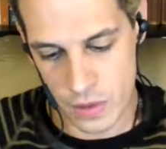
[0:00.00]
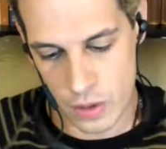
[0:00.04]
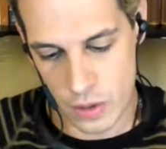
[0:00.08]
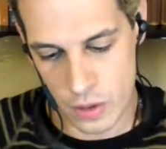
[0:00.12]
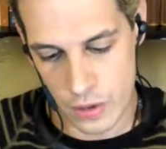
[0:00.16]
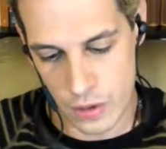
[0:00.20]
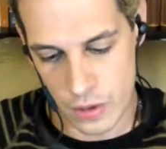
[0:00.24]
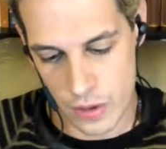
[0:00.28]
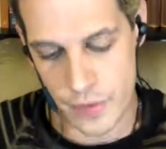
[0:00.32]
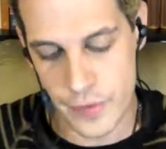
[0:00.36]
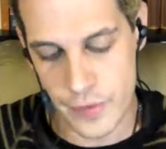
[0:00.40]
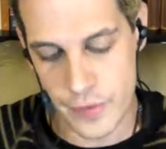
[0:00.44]

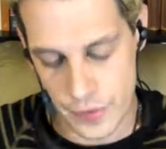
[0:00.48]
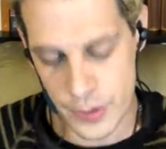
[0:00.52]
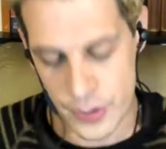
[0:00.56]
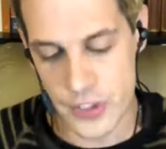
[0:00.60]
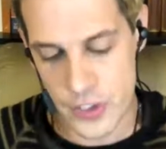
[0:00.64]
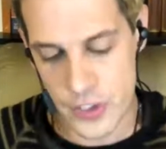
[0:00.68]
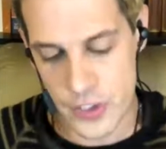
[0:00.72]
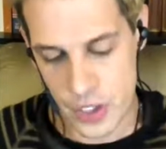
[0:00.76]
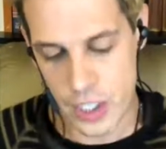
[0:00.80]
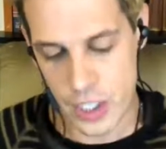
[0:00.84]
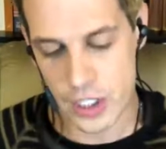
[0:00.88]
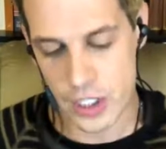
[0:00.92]
The
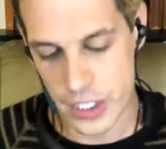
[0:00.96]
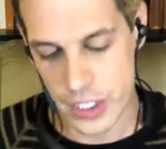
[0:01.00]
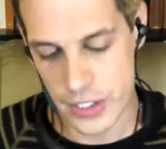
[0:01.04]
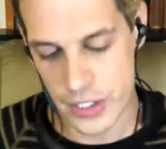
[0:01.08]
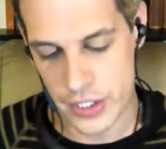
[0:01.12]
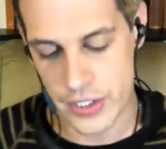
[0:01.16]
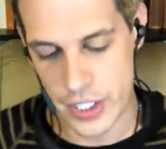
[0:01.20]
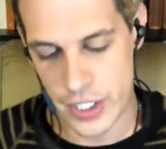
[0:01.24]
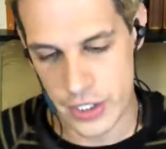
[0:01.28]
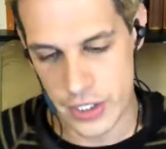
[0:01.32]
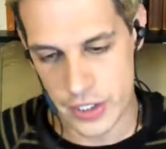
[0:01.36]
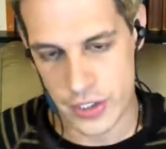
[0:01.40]
first thing I'd like to
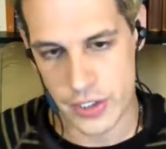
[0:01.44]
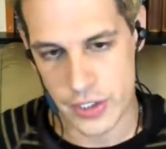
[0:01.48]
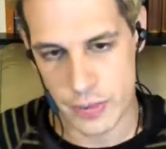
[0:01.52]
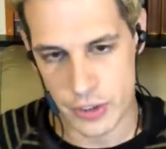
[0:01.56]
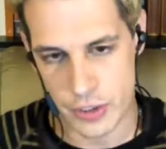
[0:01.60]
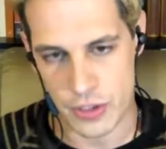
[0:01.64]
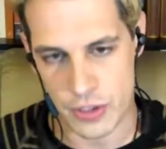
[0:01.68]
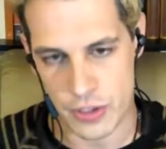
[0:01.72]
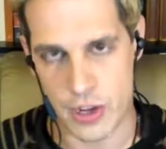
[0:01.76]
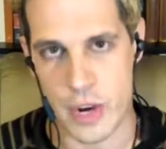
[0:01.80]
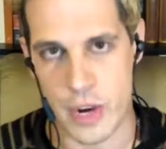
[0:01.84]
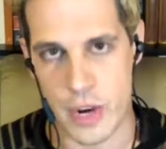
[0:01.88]
say to
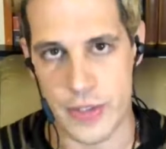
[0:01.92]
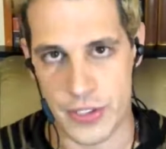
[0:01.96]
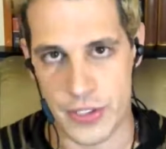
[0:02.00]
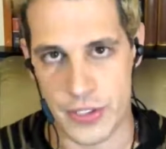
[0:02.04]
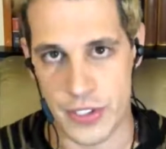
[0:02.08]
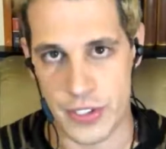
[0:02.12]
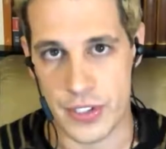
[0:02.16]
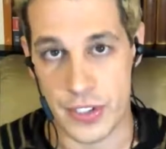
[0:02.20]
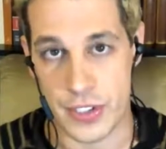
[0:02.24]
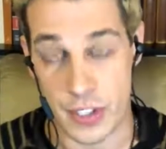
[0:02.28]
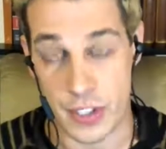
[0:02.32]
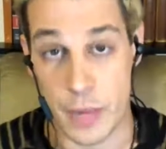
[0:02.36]
subscribers
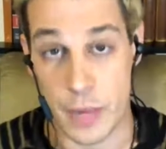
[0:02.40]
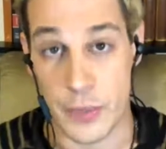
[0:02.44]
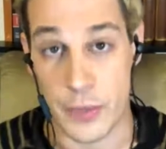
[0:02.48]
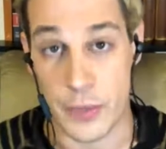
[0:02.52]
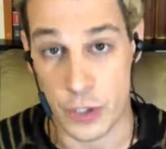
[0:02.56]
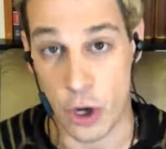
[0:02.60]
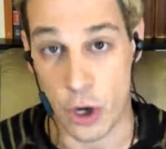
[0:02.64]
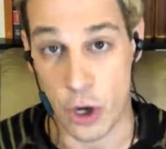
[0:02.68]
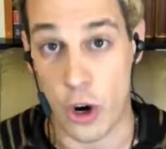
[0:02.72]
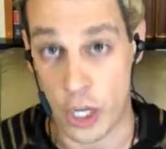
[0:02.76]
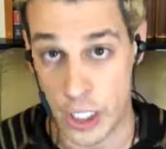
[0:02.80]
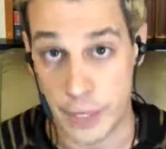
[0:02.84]
is that I'm
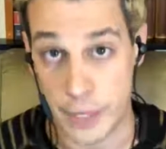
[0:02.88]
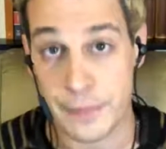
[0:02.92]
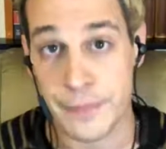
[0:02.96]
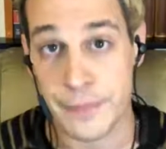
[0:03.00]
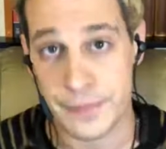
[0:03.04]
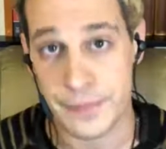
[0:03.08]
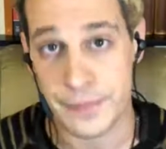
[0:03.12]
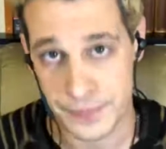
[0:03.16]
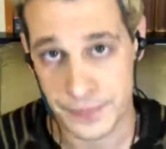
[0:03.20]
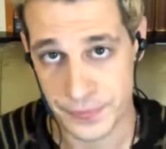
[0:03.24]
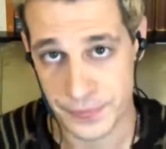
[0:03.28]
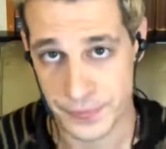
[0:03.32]
sorry
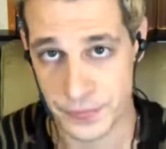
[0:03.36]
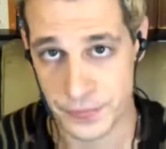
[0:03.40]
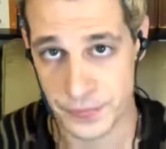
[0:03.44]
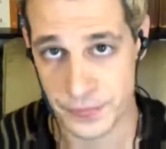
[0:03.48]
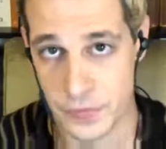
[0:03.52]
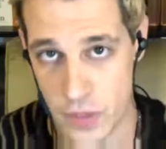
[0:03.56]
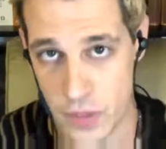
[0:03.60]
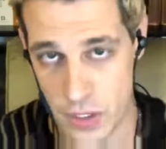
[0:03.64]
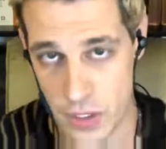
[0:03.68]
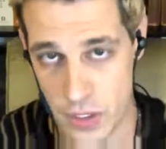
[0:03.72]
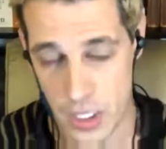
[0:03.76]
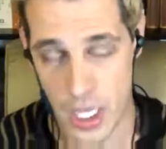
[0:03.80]

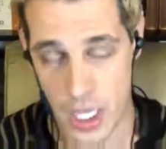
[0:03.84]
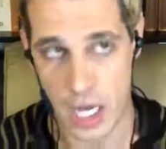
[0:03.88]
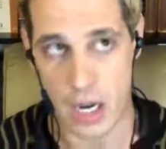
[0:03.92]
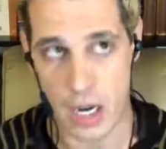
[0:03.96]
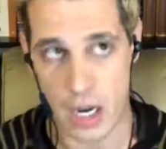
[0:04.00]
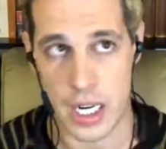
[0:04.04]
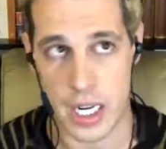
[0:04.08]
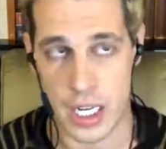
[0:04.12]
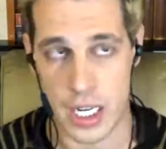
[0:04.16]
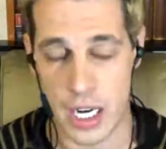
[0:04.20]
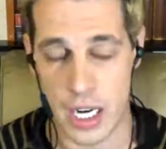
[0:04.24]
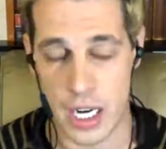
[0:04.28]
that
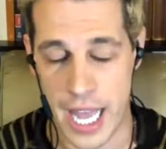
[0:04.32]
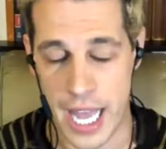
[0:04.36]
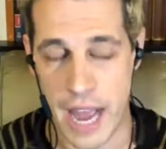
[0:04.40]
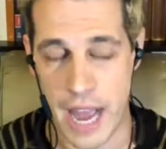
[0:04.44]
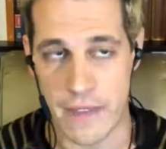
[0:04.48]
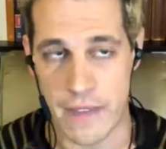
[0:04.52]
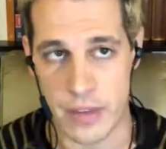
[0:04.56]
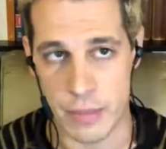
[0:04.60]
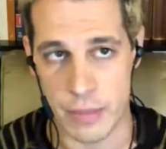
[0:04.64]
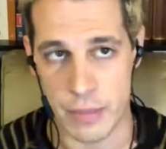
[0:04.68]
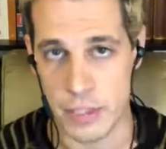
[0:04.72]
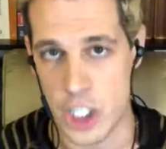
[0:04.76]
I
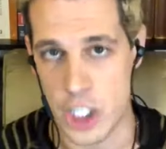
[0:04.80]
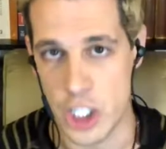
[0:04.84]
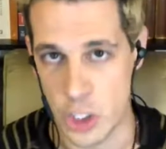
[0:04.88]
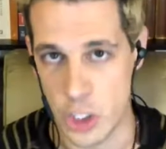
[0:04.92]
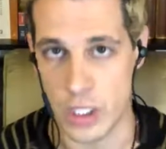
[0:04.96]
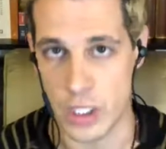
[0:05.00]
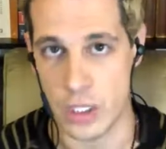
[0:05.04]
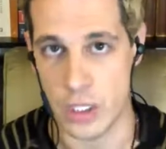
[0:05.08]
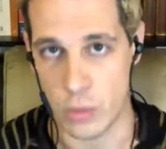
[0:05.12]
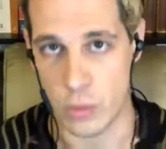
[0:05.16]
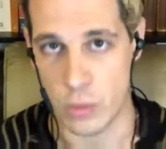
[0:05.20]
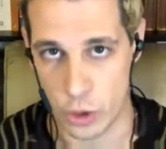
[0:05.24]
haven't been
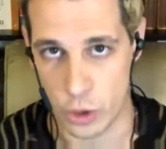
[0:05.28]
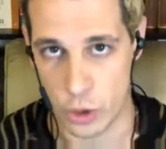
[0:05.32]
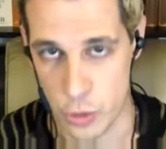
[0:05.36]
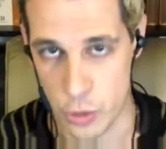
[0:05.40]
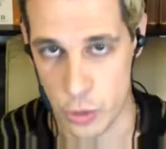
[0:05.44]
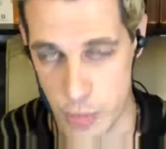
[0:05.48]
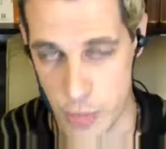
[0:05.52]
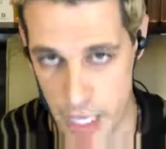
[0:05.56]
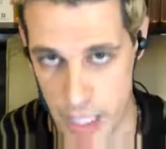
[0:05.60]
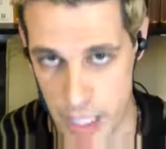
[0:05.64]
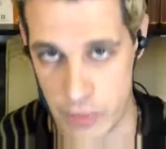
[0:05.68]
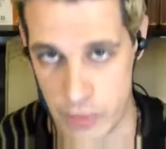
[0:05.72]
doing what you
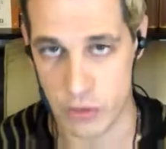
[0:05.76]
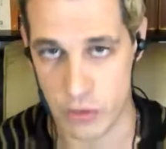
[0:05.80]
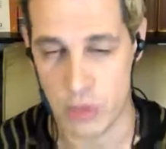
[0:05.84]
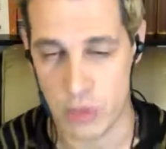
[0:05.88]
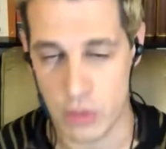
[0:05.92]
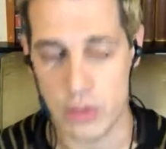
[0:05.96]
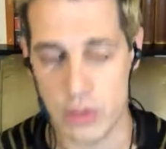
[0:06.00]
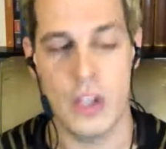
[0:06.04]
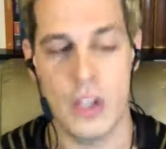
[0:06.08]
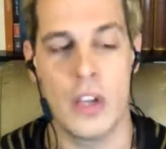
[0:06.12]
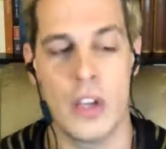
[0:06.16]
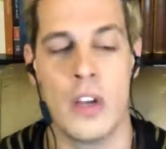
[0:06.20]
paid
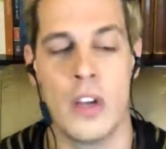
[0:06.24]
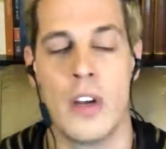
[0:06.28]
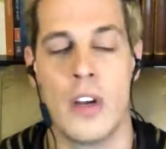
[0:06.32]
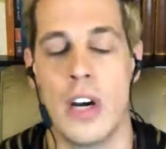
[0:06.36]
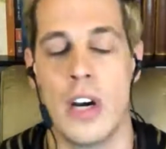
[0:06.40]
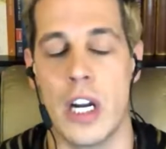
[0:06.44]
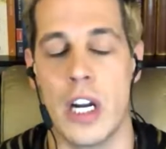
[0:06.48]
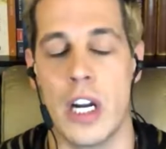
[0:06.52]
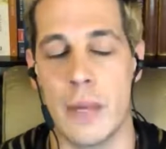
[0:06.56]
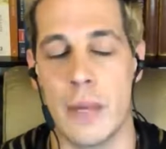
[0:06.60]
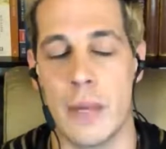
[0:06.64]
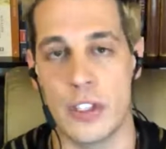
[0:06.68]
for,
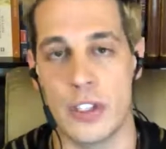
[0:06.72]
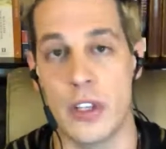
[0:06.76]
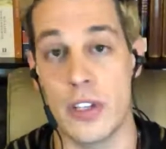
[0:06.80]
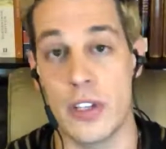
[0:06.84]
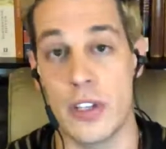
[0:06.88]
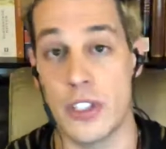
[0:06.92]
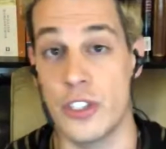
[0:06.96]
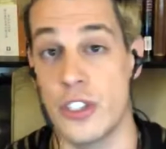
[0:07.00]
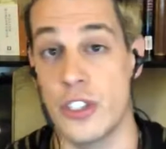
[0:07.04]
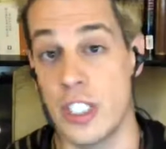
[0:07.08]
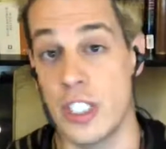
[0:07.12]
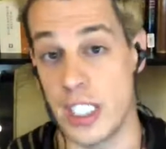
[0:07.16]
and I'm sorry
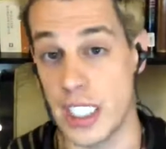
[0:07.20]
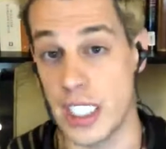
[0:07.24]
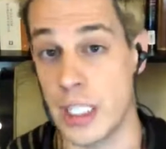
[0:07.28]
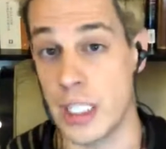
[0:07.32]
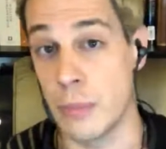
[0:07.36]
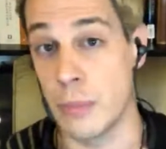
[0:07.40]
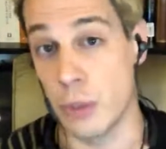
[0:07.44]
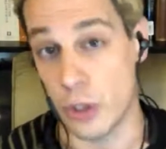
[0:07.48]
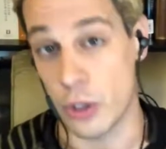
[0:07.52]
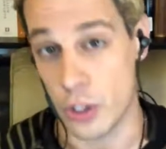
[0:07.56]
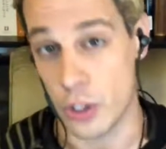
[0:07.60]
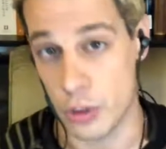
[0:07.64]
that you didn't get the
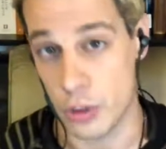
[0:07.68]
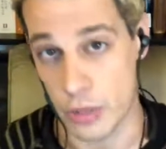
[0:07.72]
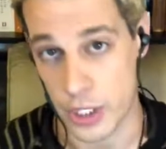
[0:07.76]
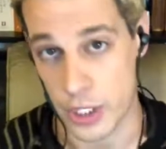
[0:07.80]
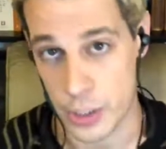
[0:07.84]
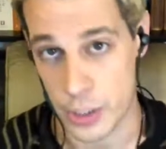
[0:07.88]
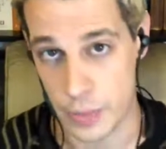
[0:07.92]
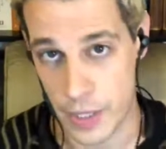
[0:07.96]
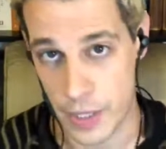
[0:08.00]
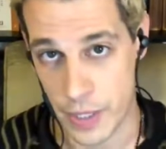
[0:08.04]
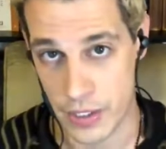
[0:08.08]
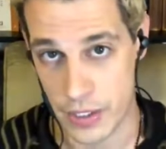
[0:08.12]
book you were
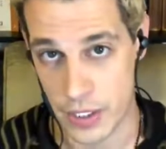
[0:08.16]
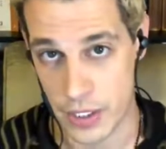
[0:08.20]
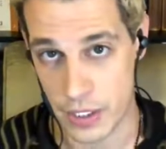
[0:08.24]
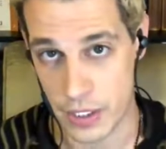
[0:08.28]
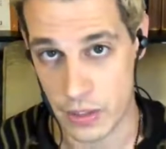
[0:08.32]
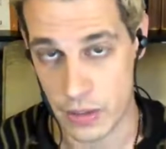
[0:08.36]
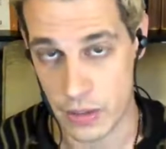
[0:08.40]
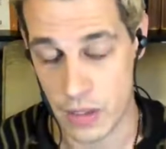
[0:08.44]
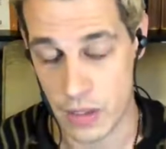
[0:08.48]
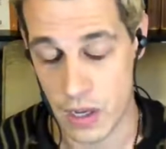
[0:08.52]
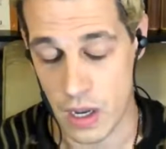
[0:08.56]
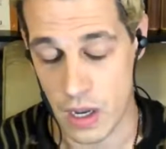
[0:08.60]
expecting,
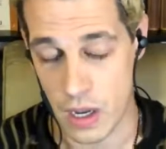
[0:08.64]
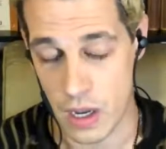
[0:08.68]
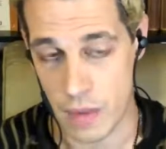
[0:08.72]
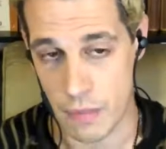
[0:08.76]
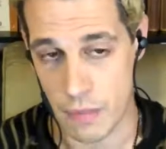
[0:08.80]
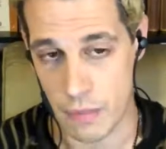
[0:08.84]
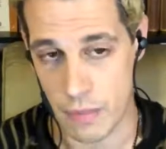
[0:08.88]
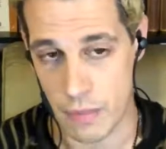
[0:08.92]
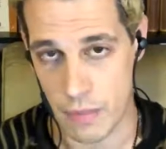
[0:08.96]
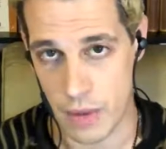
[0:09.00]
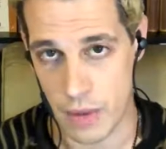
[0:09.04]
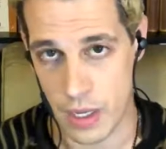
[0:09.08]

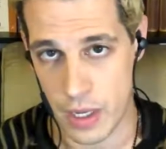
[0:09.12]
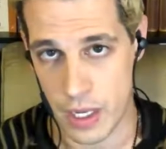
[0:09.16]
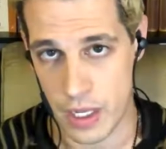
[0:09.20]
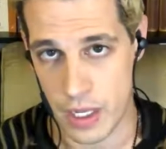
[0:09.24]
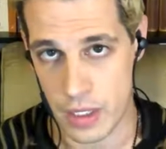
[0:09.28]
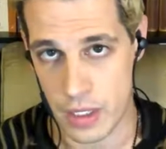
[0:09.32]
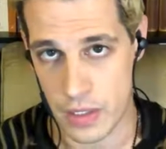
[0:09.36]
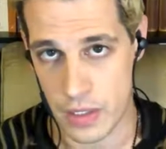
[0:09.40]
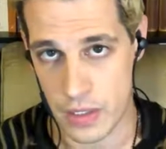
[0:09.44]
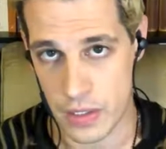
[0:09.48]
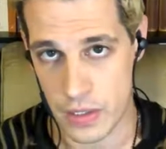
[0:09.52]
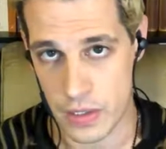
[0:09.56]

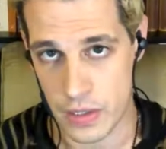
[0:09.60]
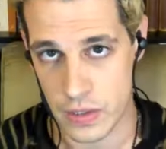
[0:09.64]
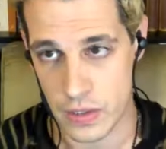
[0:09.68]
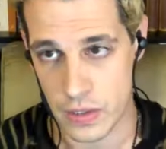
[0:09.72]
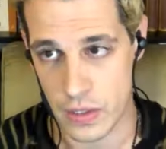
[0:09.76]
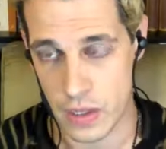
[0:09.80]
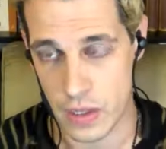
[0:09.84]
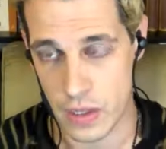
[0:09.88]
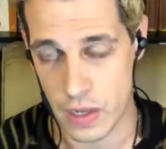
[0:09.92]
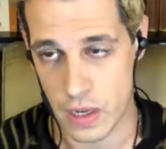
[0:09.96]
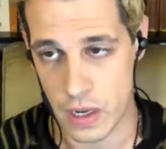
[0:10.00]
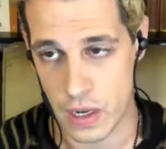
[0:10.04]
and
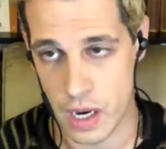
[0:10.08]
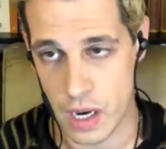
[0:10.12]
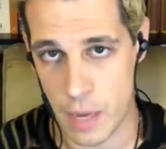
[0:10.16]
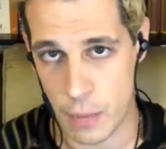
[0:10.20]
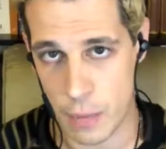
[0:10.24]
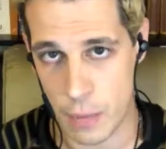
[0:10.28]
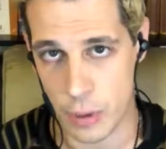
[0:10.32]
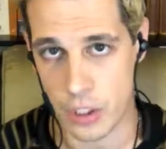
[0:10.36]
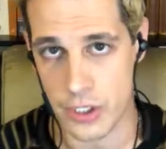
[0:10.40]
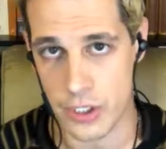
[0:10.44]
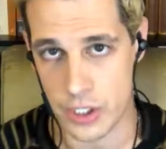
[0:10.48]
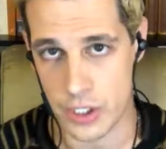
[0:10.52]
I
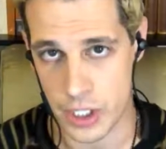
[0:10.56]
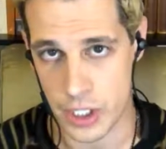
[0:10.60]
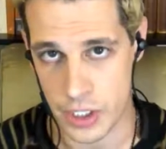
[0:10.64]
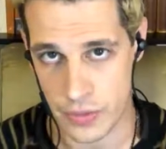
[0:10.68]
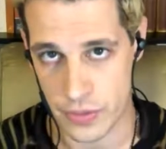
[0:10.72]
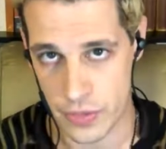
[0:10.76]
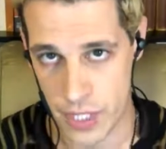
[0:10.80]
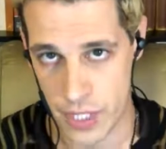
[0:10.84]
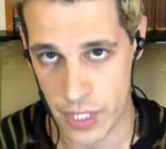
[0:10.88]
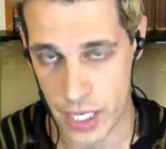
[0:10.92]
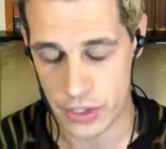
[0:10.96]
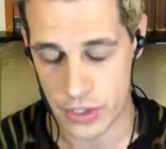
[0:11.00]
apologize
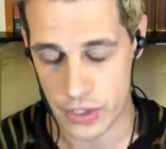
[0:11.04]
for that.